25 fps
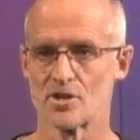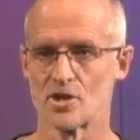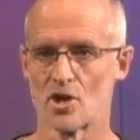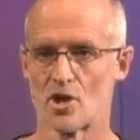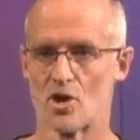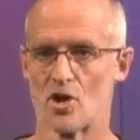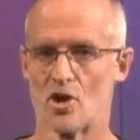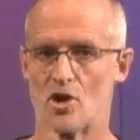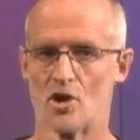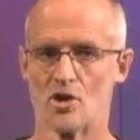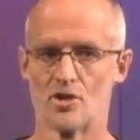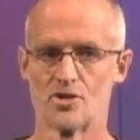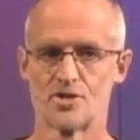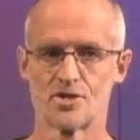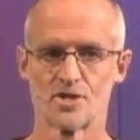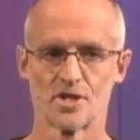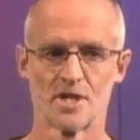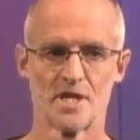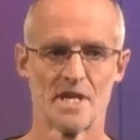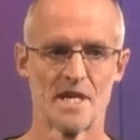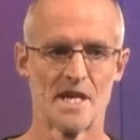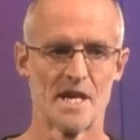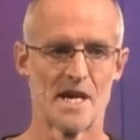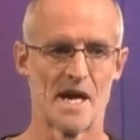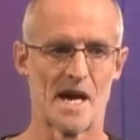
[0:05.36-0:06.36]
God,
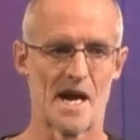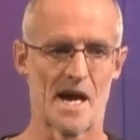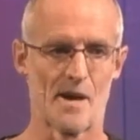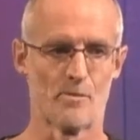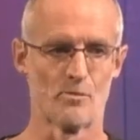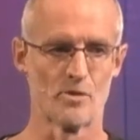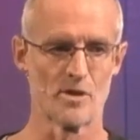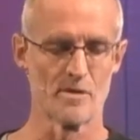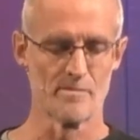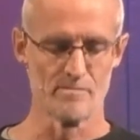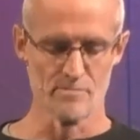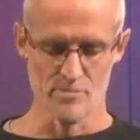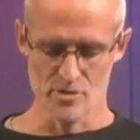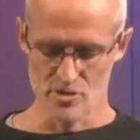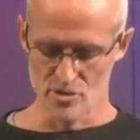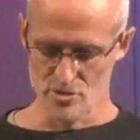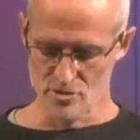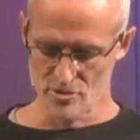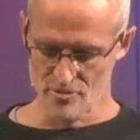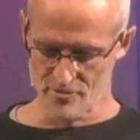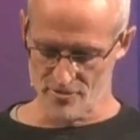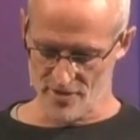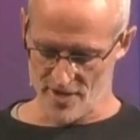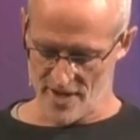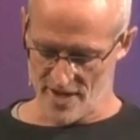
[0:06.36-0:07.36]
and we're
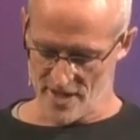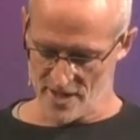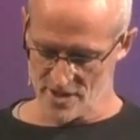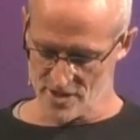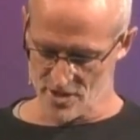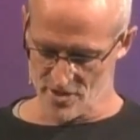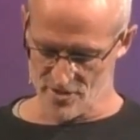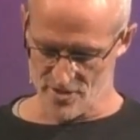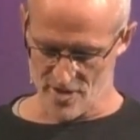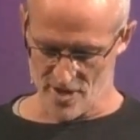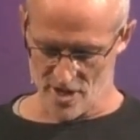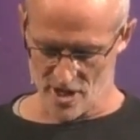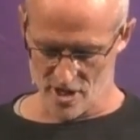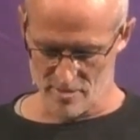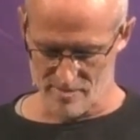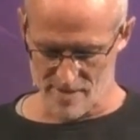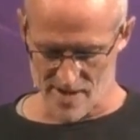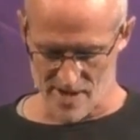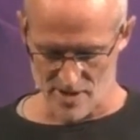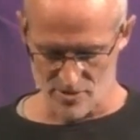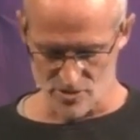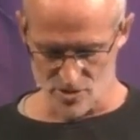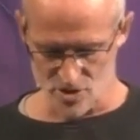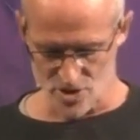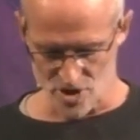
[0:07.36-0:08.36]
moving to think
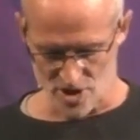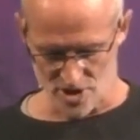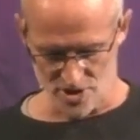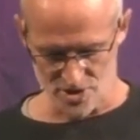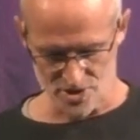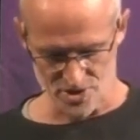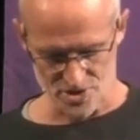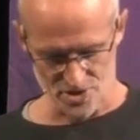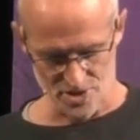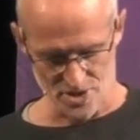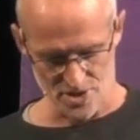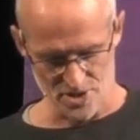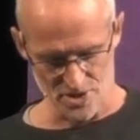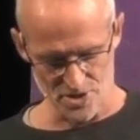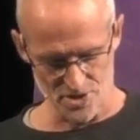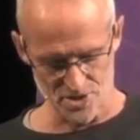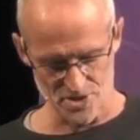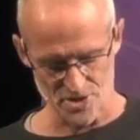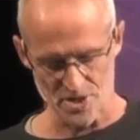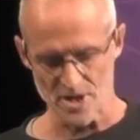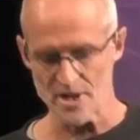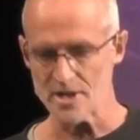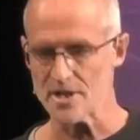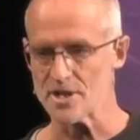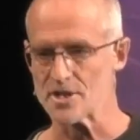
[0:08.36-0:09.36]
about justice
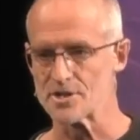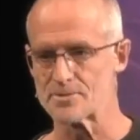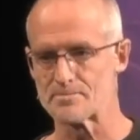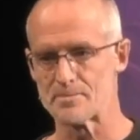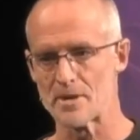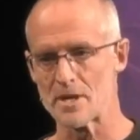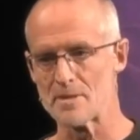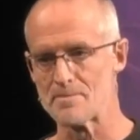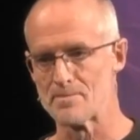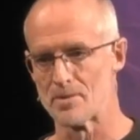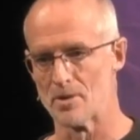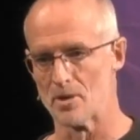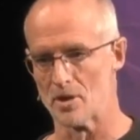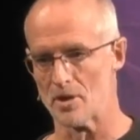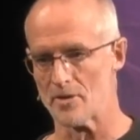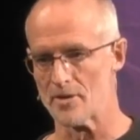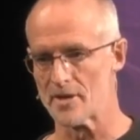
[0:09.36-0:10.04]
in his people.